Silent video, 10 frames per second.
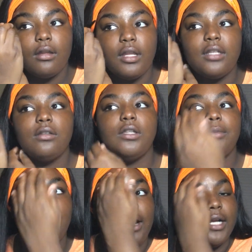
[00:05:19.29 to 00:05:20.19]
That's the only
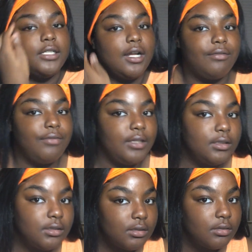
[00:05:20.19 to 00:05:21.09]
part I try to
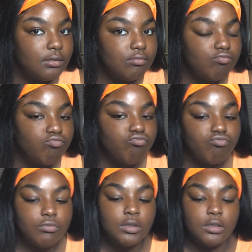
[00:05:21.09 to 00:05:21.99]
fix.
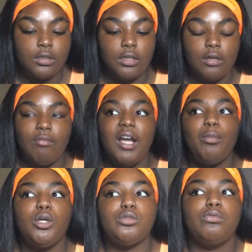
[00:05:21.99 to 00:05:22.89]

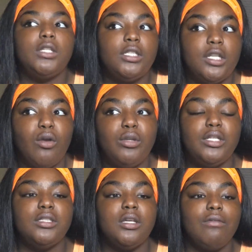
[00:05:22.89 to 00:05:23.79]
eyebrows really don't
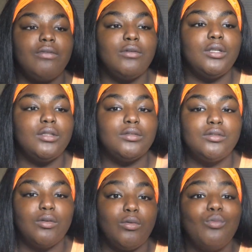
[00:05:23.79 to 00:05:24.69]
need to get filled in,
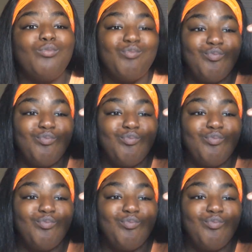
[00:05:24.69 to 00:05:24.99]
so